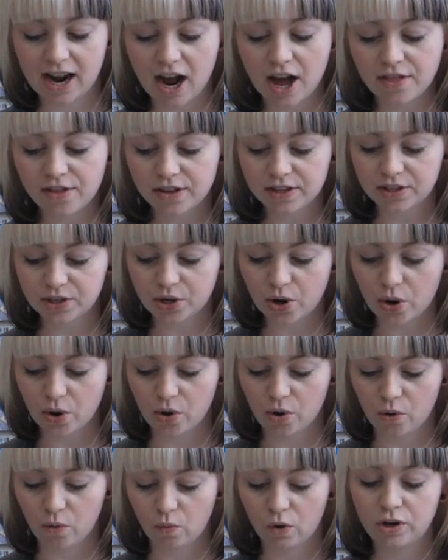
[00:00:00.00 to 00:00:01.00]
others
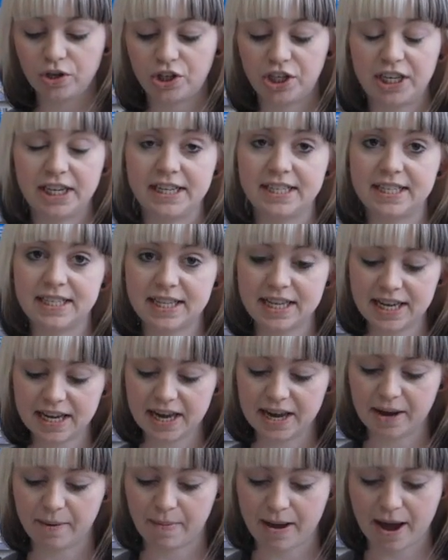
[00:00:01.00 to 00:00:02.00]
know what she is
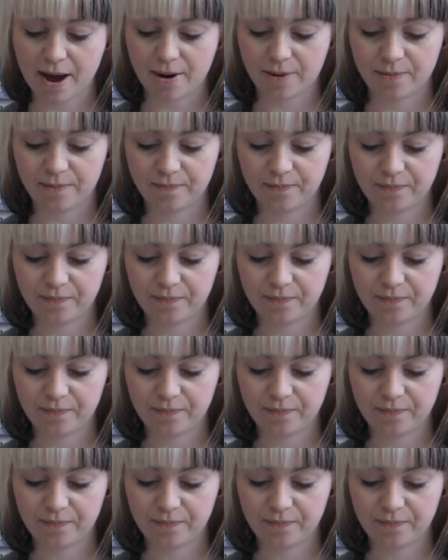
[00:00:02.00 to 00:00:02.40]
thinking about.